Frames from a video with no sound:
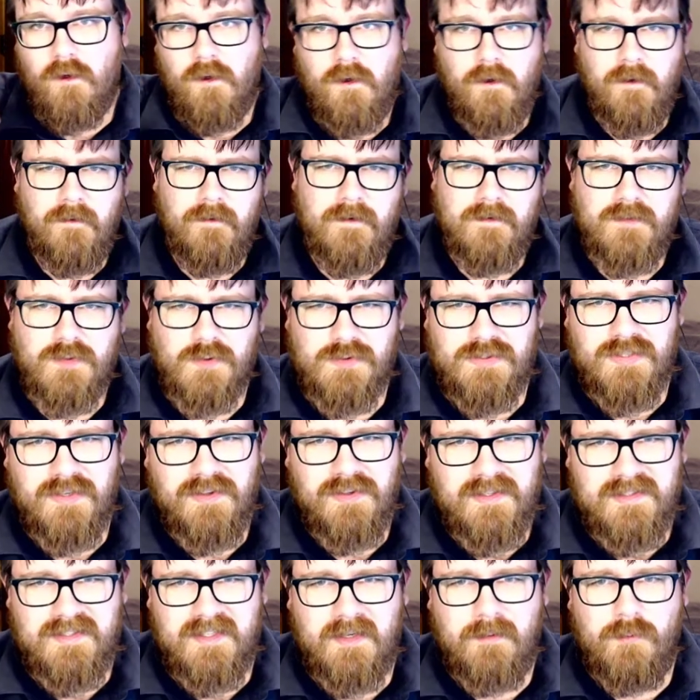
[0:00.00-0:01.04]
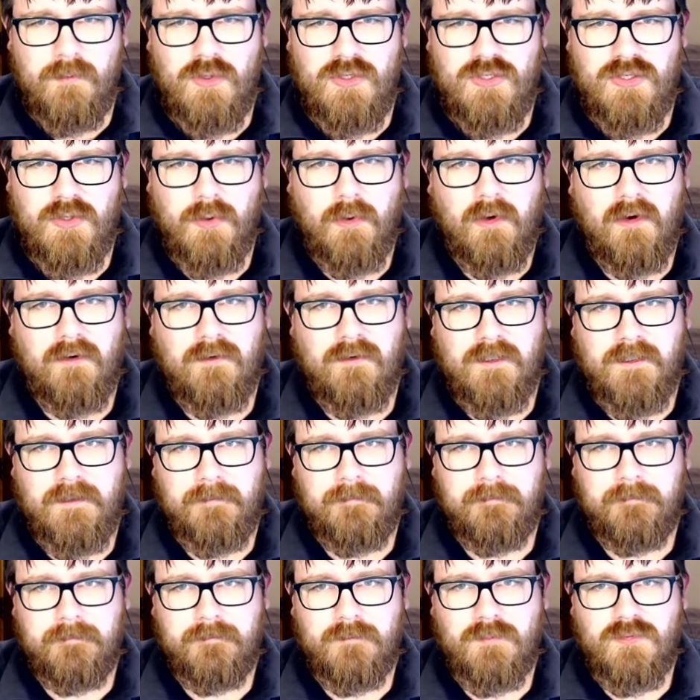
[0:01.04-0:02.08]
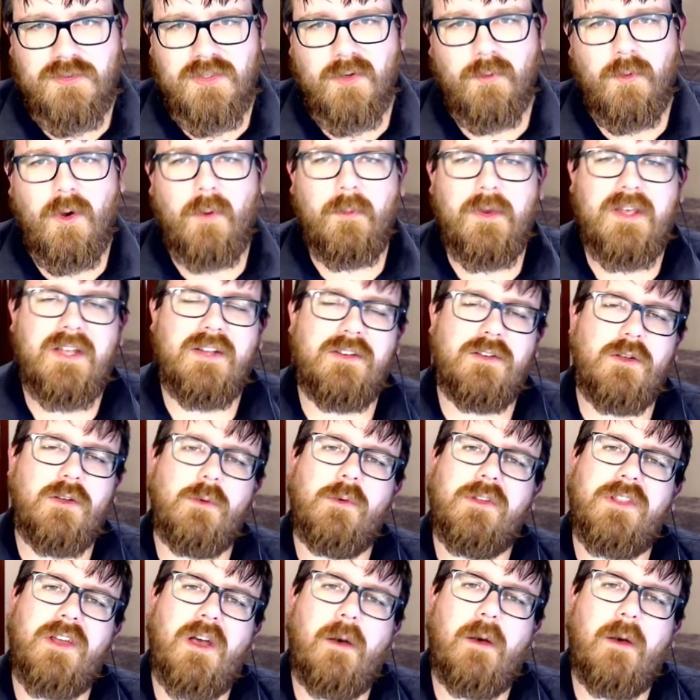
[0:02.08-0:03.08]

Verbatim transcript: There's also this image URI. So what we can do with our